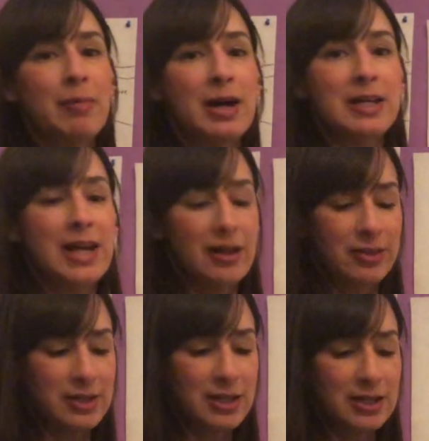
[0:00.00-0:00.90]
body
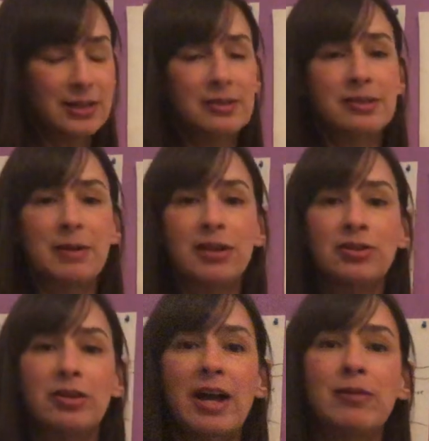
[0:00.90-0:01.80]
healthy is to make
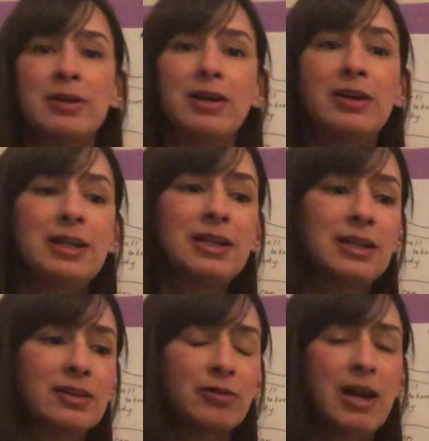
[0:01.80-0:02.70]
sure that we are
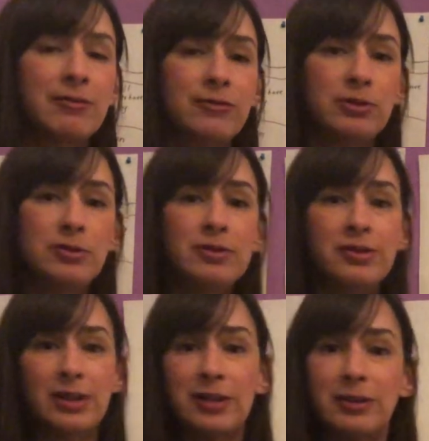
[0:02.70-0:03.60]
eating the right
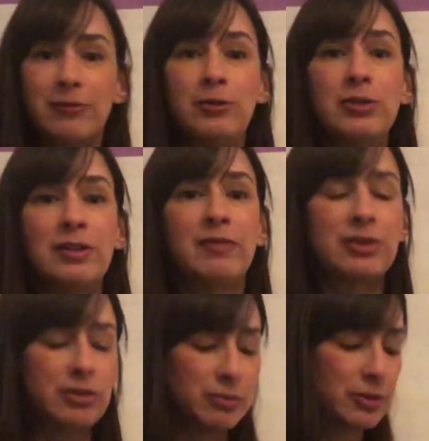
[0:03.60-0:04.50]
foods, lots of fruits and
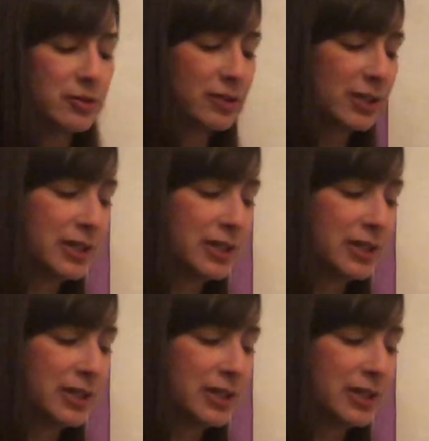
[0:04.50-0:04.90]
vegetables,